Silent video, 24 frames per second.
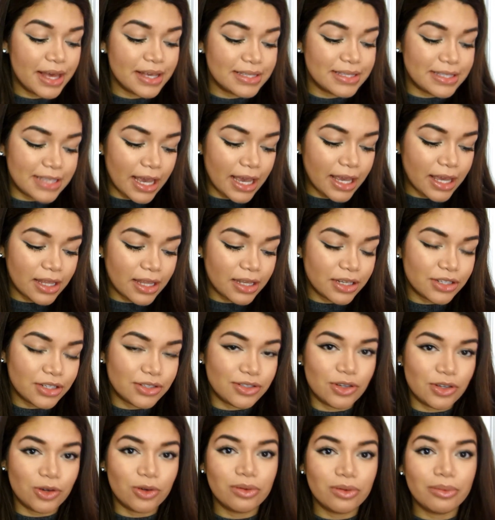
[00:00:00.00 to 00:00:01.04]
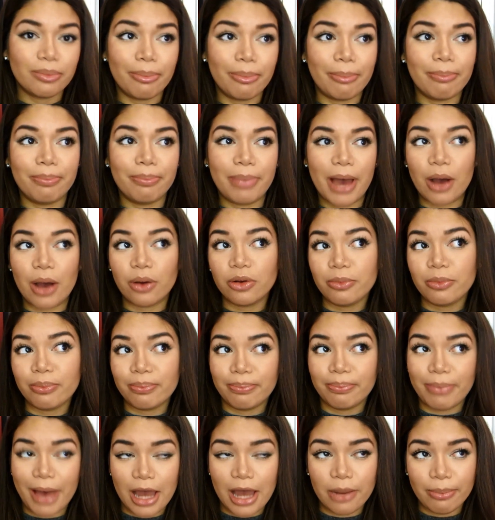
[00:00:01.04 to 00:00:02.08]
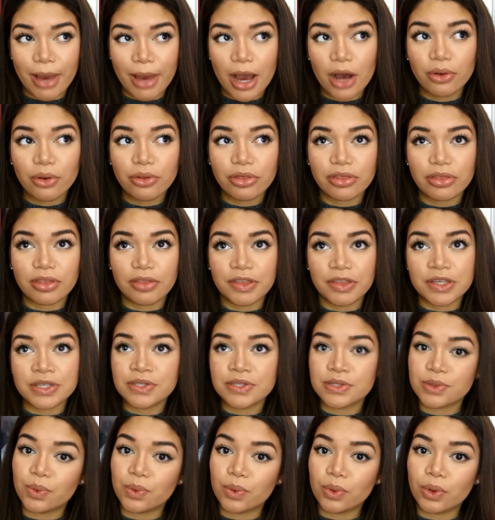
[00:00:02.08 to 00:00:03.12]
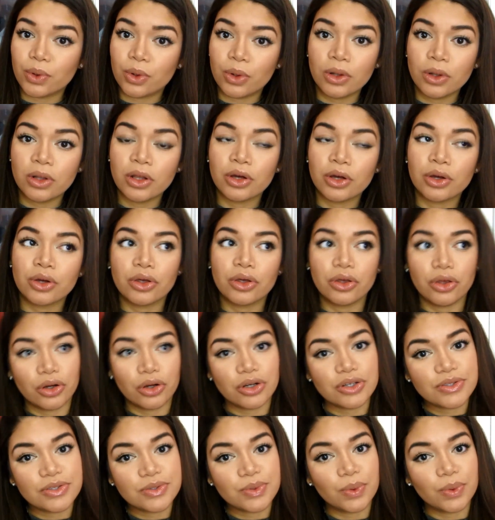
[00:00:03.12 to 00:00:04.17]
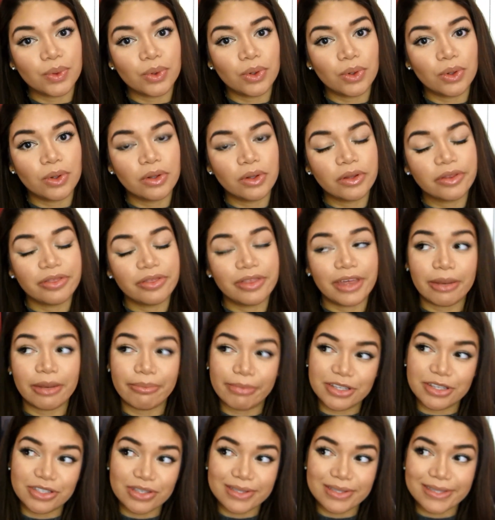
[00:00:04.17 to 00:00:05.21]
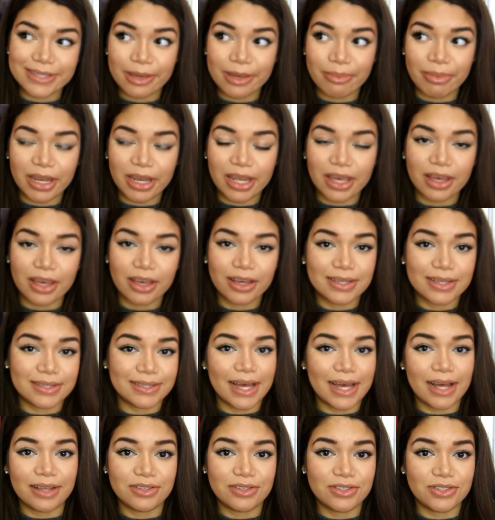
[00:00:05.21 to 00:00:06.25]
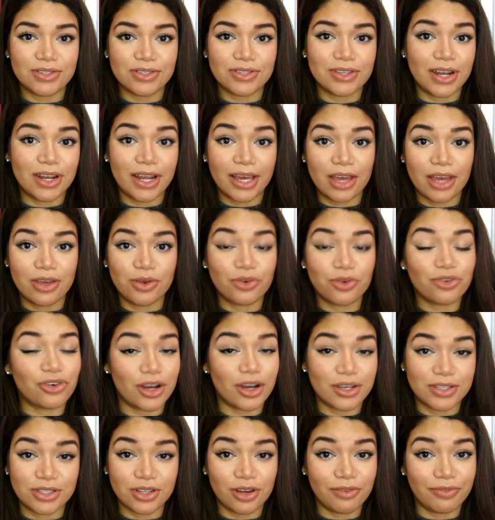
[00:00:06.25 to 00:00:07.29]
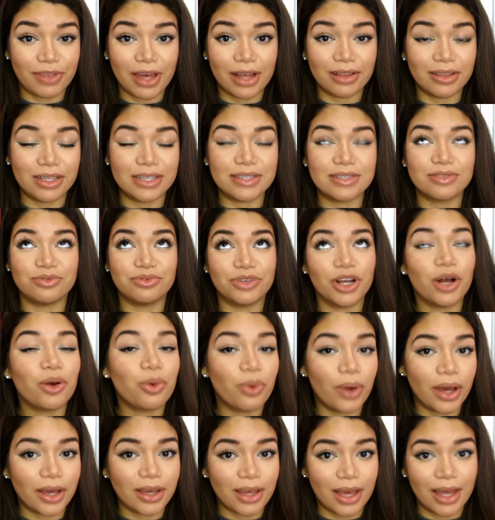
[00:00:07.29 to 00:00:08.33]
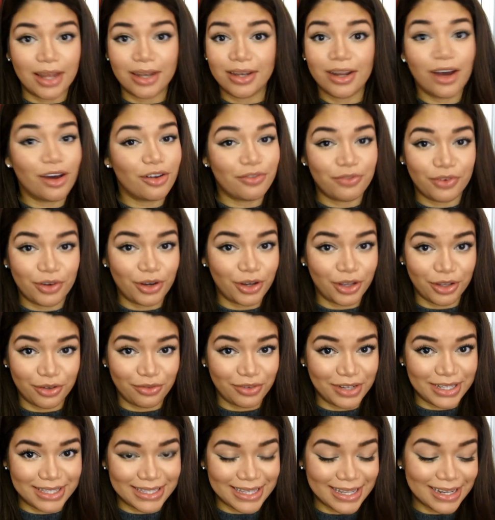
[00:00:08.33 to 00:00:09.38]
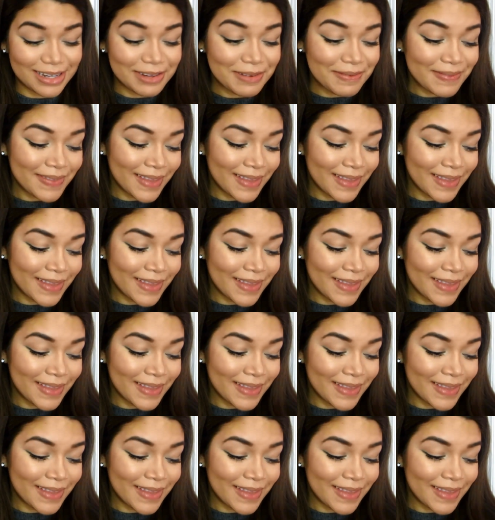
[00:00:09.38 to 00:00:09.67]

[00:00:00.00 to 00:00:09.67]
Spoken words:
Second, don't badmouth the school, your school, the admissions committee, because that's just going to get you crossed off that list real quick, and not for a good reason.